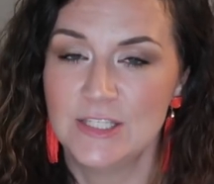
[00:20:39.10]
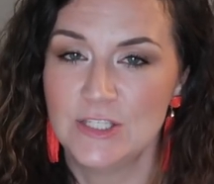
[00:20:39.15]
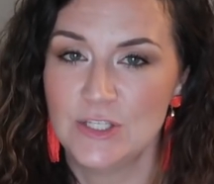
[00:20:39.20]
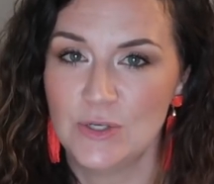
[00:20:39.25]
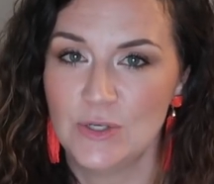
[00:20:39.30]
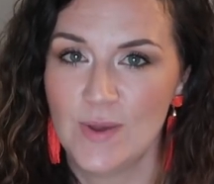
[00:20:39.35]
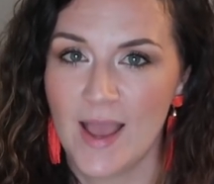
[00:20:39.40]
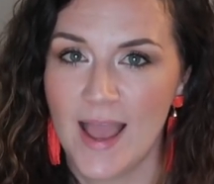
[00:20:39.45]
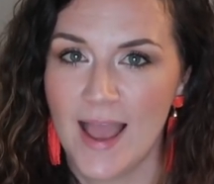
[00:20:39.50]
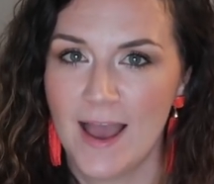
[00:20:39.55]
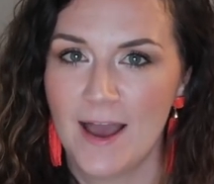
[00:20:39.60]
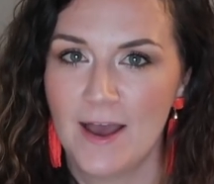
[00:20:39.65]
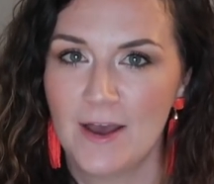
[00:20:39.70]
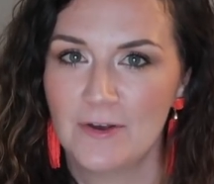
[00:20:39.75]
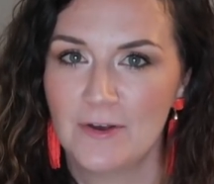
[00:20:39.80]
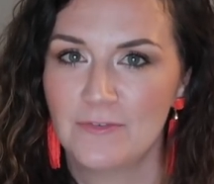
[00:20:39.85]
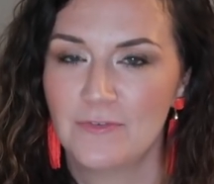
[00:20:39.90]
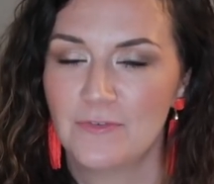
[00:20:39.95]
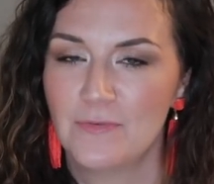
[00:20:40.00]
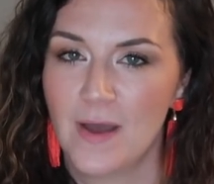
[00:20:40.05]
to
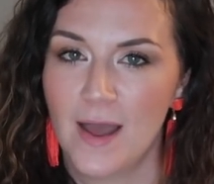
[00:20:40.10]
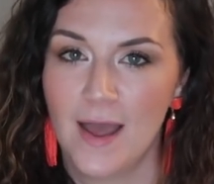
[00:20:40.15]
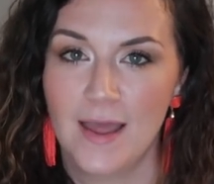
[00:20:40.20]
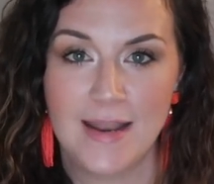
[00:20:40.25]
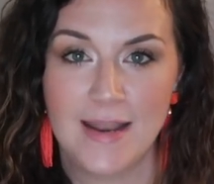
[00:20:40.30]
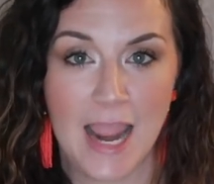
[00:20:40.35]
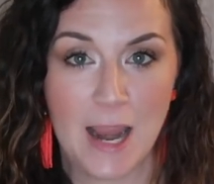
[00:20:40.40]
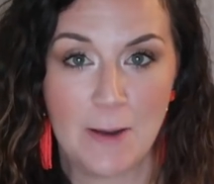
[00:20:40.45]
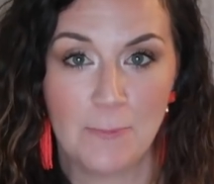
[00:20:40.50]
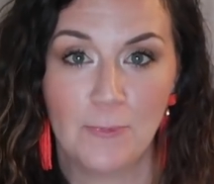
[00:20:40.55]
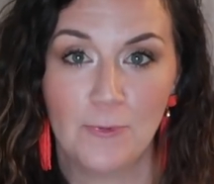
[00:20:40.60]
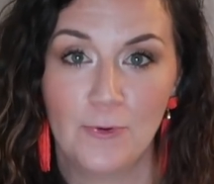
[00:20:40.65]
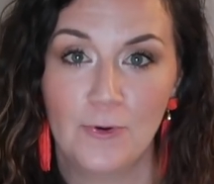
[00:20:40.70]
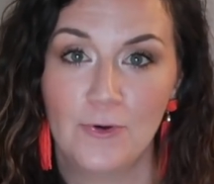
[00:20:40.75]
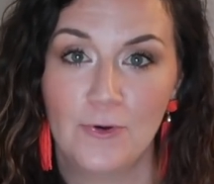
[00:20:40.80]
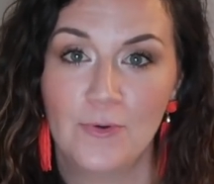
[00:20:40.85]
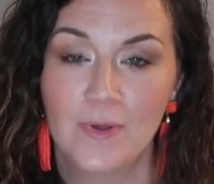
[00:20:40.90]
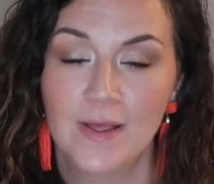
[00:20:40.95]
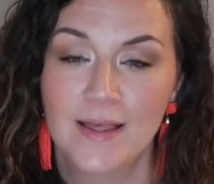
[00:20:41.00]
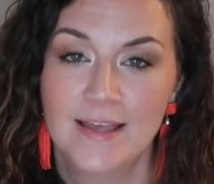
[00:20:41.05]
have an
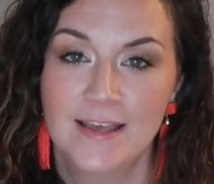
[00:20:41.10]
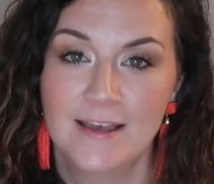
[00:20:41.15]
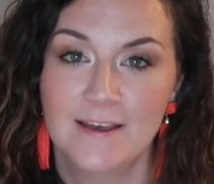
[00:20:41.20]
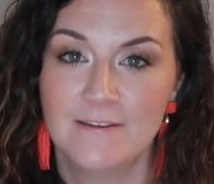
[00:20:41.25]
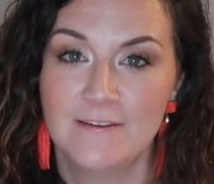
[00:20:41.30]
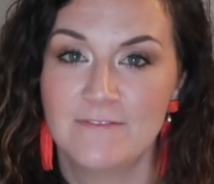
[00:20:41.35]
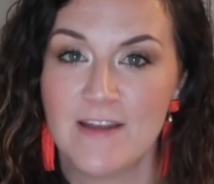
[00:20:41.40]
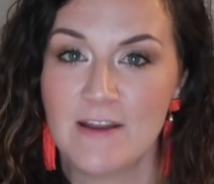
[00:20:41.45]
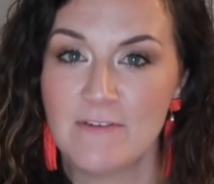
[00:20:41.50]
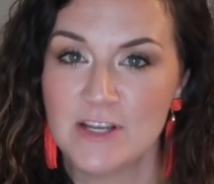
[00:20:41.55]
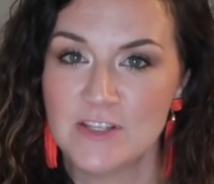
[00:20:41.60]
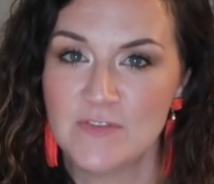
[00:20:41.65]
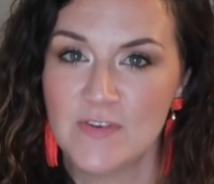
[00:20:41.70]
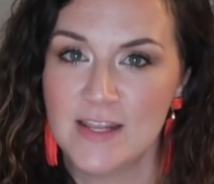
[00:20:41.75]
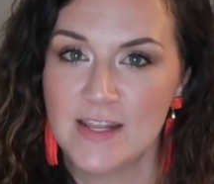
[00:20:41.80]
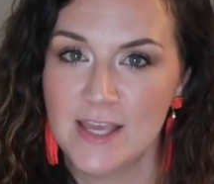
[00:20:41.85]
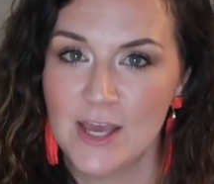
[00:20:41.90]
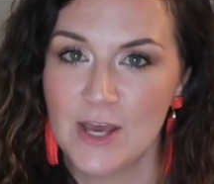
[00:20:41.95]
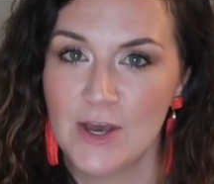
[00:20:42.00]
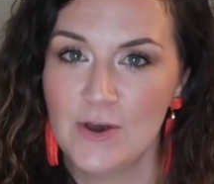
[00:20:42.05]
April favorites
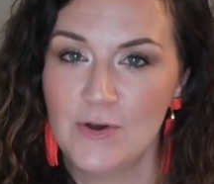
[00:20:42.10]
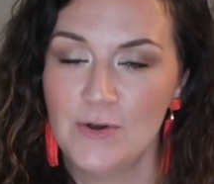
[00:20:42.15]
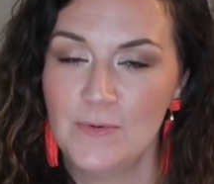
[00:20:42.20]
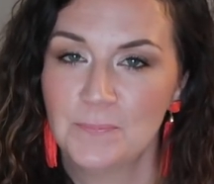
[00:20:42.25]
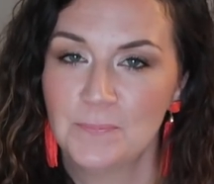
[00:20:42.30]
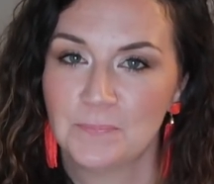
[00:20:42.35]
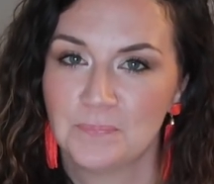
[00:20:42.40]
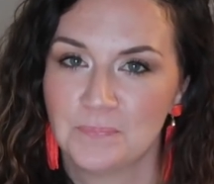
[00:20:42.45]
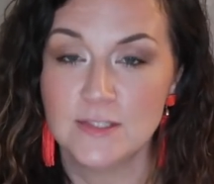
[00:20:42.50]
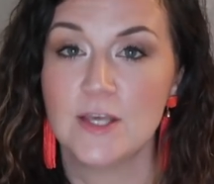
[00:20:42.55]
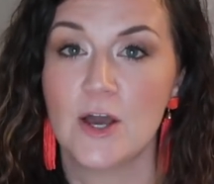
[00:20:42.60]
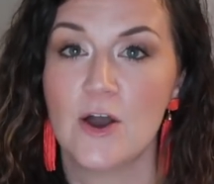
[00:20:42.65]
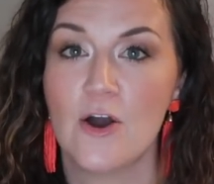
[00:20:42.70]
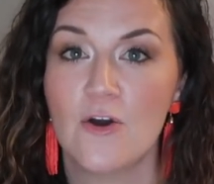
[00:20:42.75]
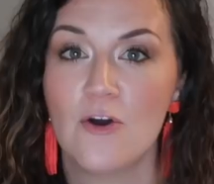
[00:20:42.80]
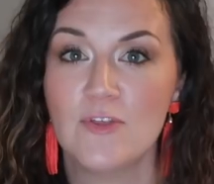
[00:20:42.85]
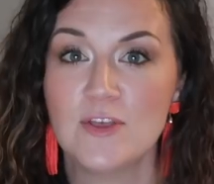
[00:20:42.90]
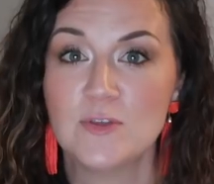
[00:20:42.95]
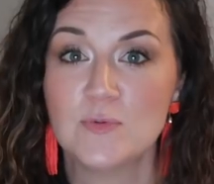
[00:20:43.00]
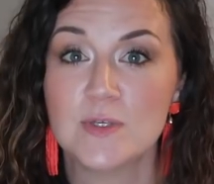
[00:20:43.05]
video.
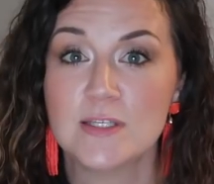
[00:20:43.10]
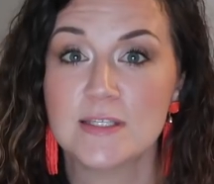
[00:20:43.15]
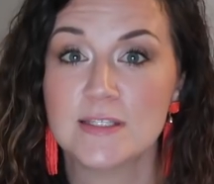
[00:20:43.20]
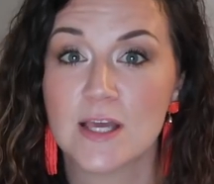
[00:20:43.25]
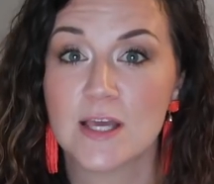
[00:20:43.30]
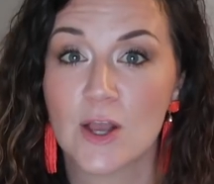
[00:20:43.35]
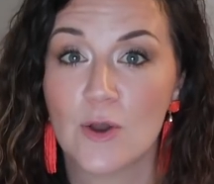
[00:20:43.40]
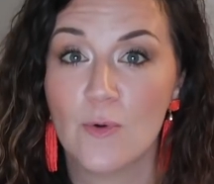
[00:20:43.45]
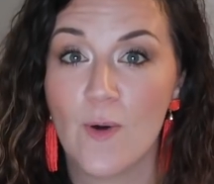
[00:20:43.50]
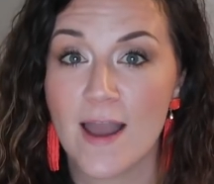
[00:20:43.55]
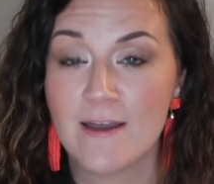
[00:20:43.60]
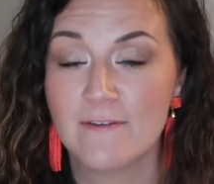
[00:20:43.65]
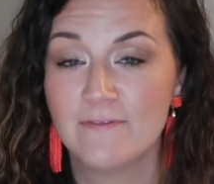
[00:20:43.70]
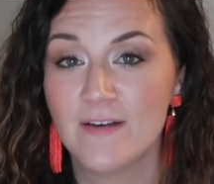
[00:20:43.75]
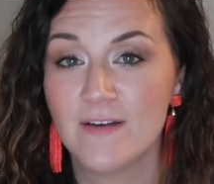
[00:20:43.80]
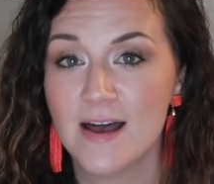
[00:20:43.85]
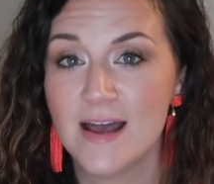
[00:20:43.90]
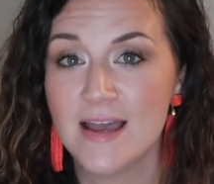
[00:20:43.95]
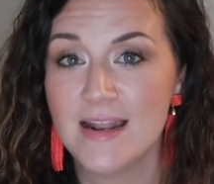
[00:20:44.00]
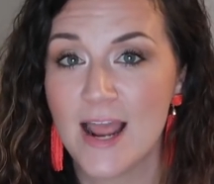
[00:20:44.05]
So this was quite
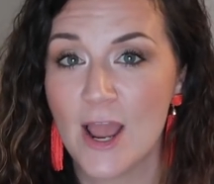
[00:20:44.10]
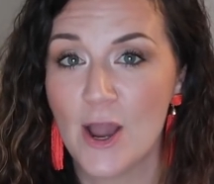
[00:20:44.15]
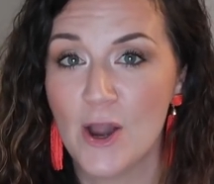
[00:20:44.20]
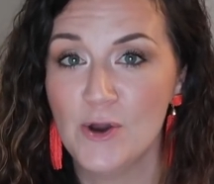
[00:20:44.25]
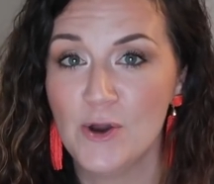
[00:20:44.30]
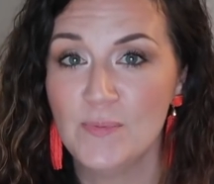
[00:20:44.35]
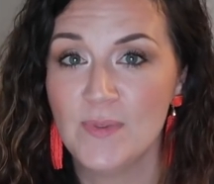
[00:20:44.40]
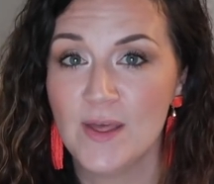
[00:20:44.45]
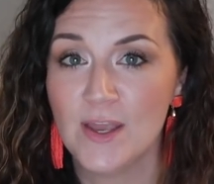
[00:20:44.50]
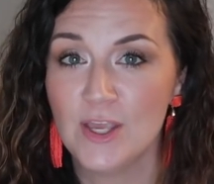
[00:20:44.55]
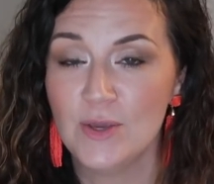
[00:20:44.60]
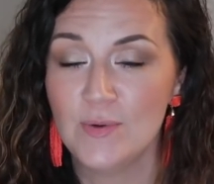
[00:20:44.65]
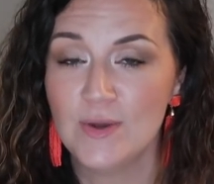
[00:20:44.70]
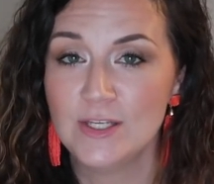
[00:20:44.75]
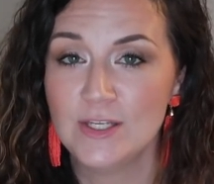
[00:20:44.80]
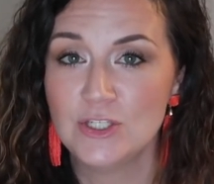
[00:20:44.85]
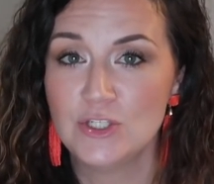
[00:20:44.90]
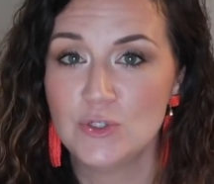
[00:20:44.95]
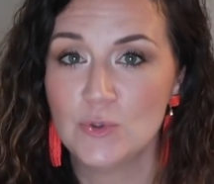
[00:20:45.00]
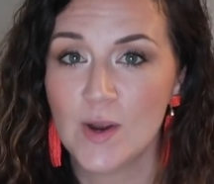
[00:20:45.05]
fun. I hope that you
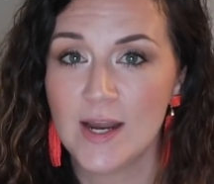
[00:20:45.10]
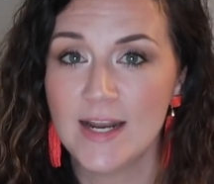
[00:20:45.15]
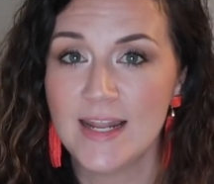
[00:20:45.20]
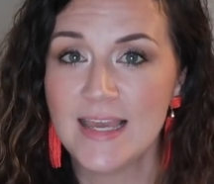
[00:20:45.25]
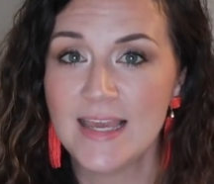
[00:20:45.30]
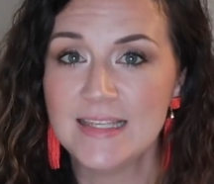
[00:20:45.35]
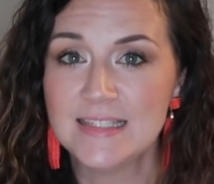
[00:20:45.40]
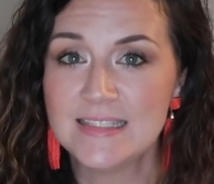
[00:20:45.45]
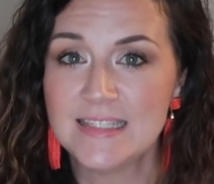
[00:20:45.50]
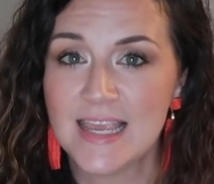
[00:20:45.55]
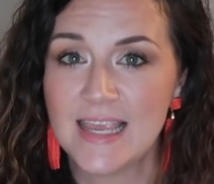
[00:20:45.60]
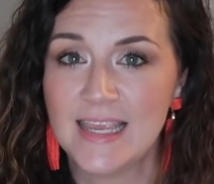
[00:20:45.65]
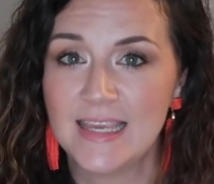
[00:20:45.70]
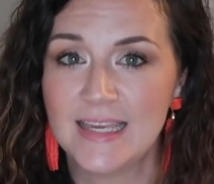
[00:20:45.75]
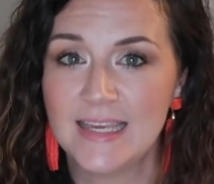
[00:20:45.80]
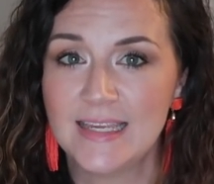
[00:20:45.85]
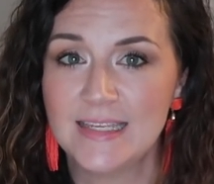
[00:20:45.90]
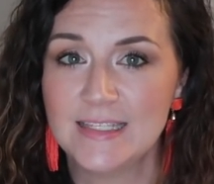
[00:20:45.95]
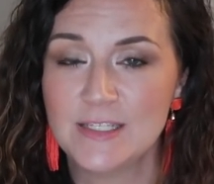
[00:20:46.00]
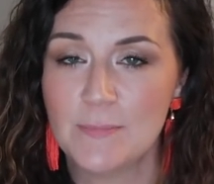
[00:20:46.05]
enjoyed it,
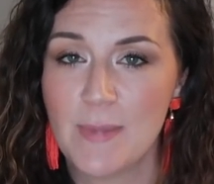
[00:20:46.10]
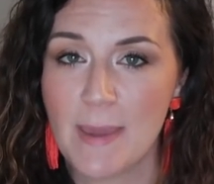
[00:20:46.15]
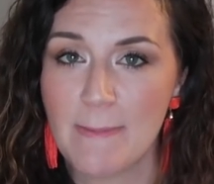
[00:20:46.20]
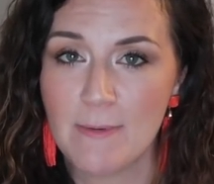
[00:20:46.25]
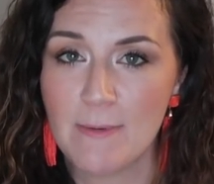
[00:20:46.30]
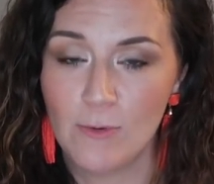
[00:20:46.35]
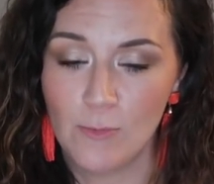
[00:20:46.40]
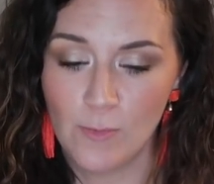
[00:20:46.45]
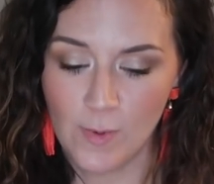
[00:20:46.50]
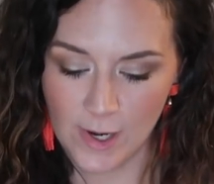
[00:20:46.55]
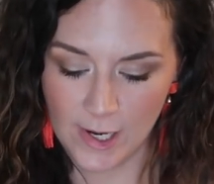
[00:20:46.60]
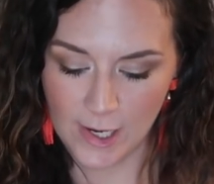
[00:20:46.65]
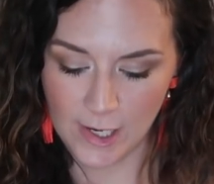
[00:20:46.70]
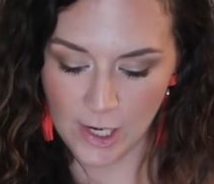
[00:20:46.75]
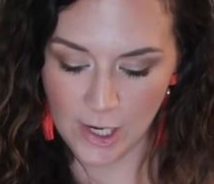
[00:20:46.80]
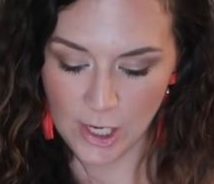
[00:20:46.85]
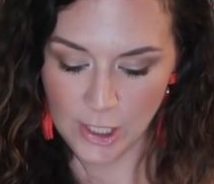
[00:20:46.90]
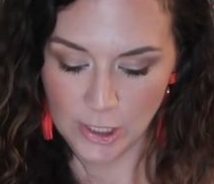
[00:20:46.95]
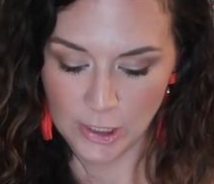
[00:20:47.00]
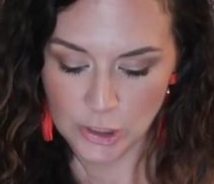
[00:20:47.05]
and maybe you'll want
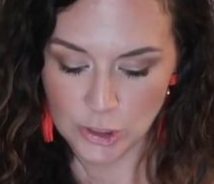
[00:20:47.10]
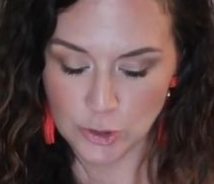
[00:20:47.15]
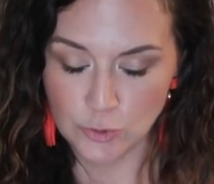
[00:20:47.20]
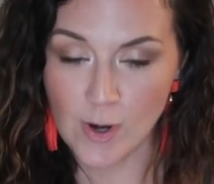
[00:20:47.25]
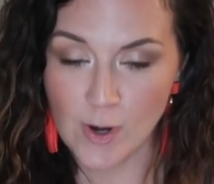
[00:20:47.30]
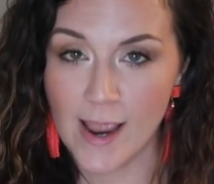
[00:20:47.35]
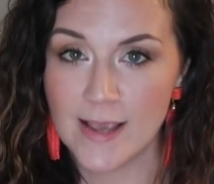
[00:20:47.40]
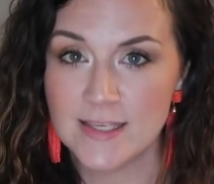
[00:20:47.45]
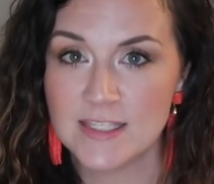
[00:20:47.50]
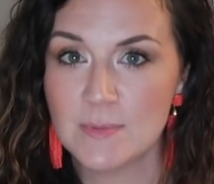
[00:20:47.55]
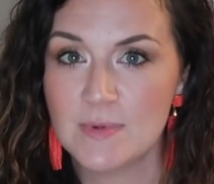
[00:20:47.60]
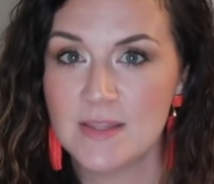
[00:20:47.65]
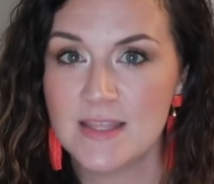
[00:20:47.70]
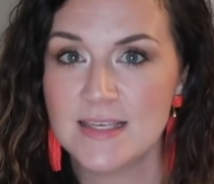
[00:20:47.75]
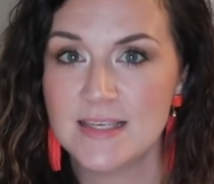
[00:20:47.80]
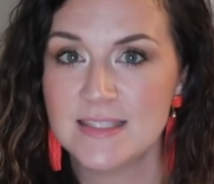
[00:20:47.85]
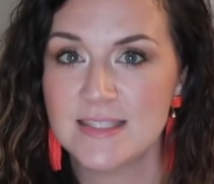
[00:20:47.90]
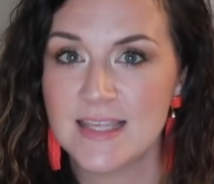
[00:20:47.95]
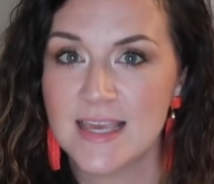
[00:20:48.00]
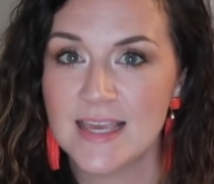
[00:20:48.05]
to try some of
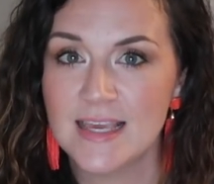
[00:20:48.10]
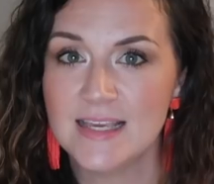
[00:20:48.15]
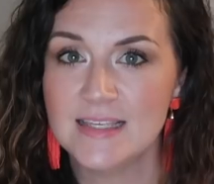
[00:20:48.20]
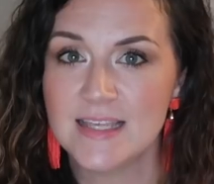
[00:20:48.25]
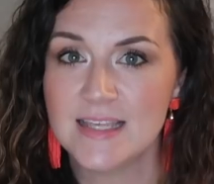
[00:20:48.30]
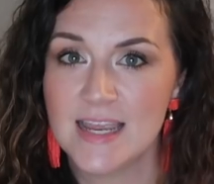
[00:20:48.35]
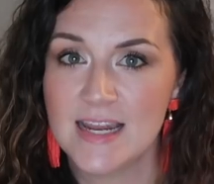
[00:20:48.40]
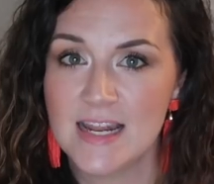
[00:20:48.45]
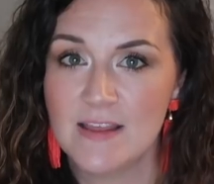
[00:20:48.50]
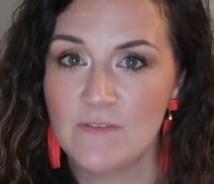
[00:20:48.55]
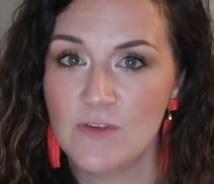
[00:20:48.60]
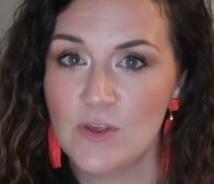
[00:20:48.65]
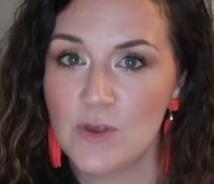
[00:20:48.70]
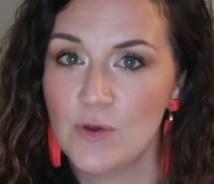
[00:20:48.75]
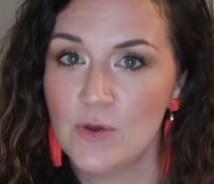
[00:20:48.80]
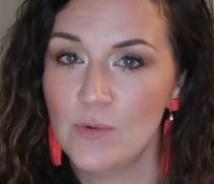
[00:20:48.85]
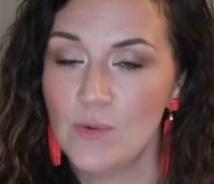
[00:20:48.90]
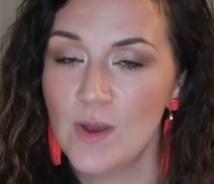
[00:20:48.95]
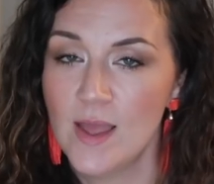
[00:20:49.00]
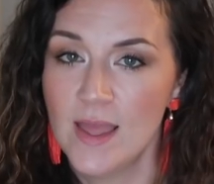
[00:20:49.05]
these things. And if
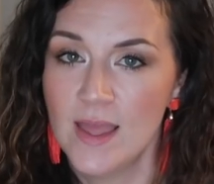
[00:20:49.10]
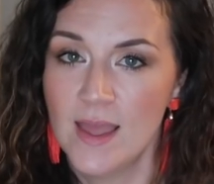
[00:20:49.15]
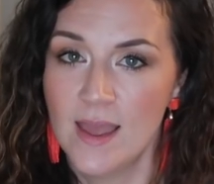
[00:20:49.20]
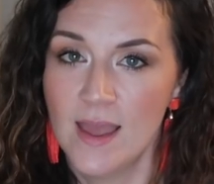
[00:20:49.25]
you